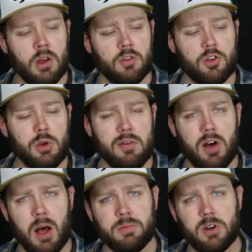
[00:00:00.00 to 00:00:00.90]
So you have
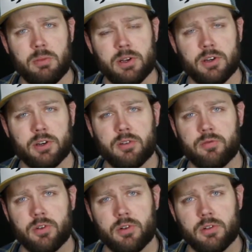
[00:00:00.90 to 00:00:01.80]
hops that have been cooking
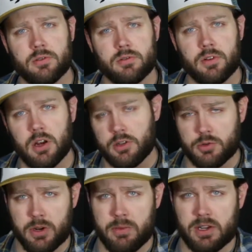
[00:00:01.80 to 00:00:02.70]
for
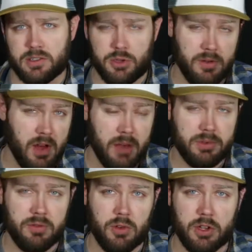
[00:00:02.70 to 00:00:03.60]
120 minutes and you have
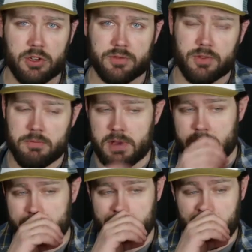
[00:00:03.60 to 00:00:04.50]
hops that have only cooked for a
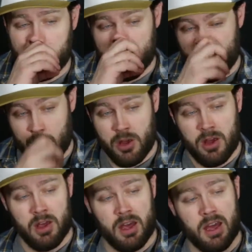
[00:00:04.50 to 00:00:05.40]
minute,
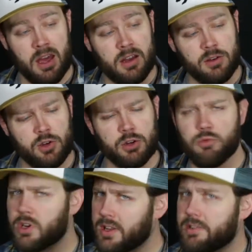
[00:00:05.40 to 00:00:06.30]
and you can
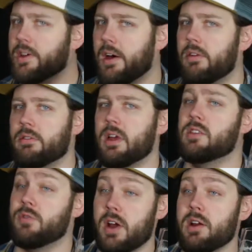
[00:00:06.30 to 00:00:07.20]
really tell.
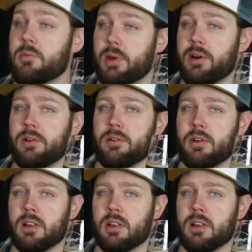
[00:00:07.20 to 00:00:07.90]
It's very bitter.